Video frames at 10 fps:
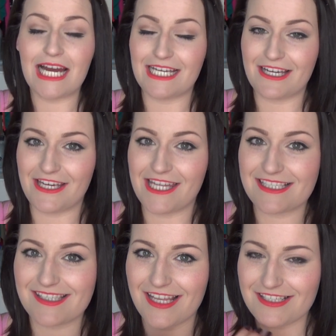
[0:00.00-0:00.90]
there you go,
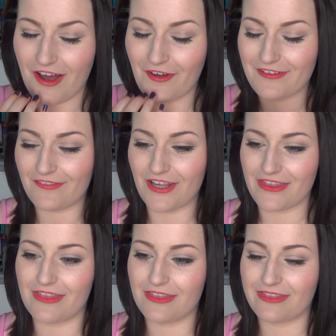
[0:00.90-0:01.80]
there's kind of
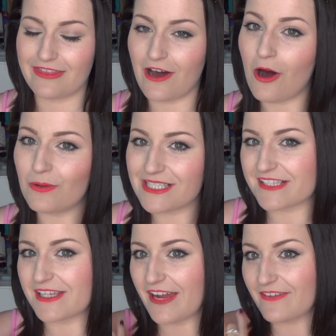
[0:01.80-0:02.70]
like, the hole
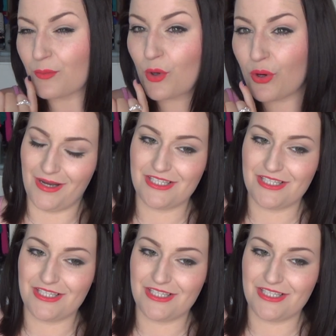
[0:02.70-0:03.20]
isn't there anymore.